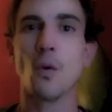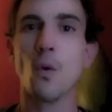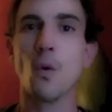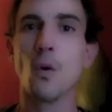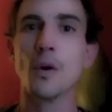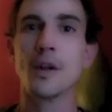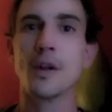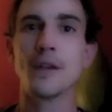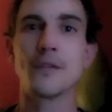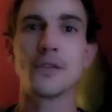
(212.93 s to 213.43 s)

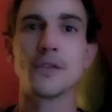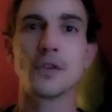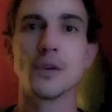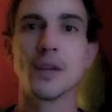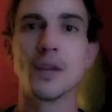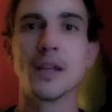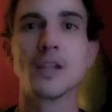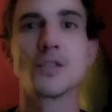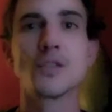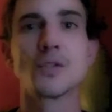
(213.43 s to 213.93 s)
or if
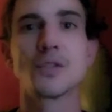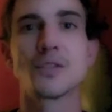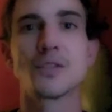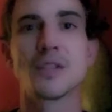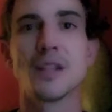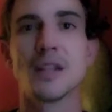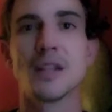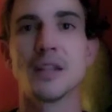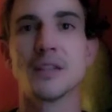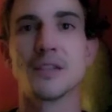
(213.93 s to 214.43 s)
you're
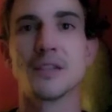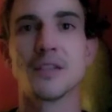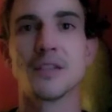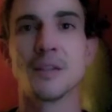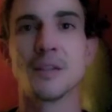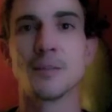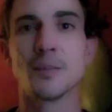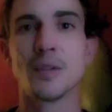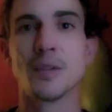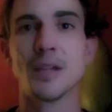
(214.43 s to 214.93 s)
interested in
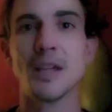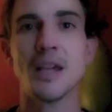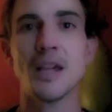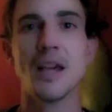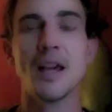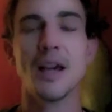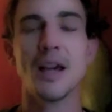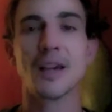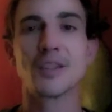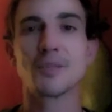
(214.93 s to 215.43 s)
simply
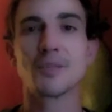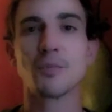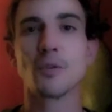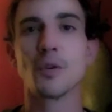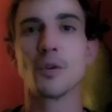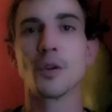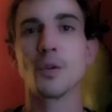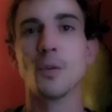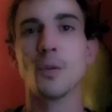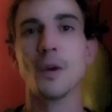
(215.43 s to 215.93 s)

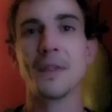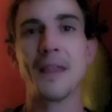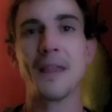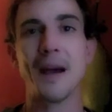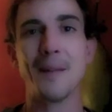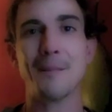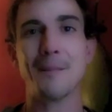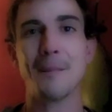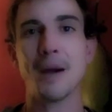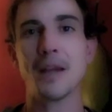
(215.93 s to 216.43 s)
exploring what
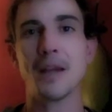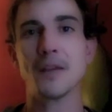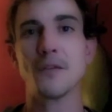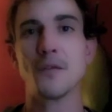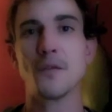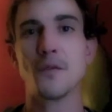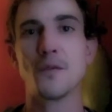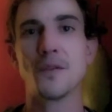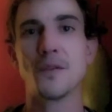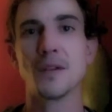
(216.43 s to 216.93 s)
that might
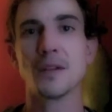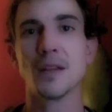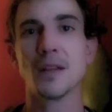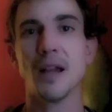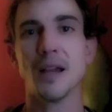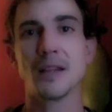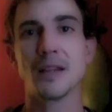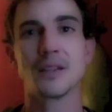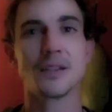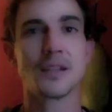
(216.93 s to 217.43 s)
feel
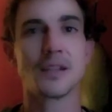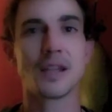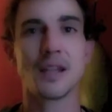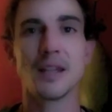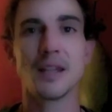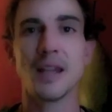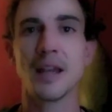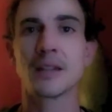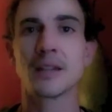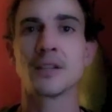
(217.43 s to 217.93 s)
like to
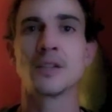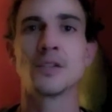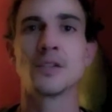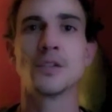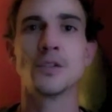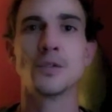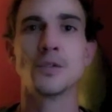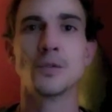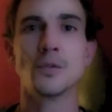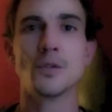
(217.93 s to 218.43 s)
connect
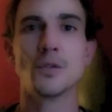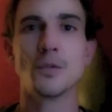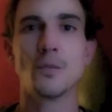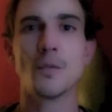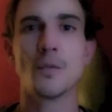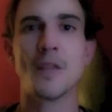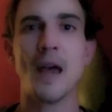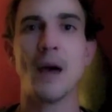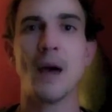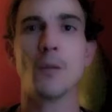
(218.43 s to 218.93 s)
to
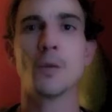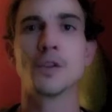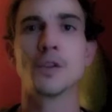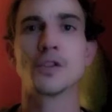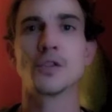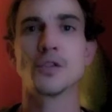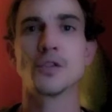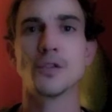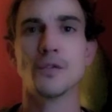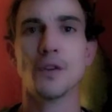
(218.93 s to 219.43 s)
that
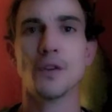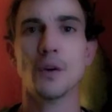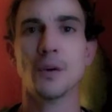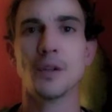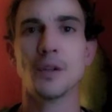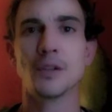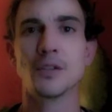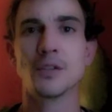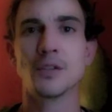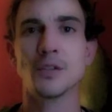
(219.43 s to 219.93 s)
which you're
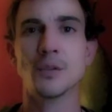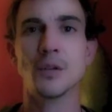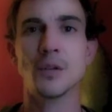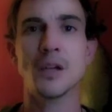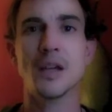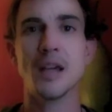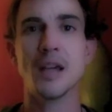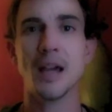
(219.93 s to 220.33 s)
devoted to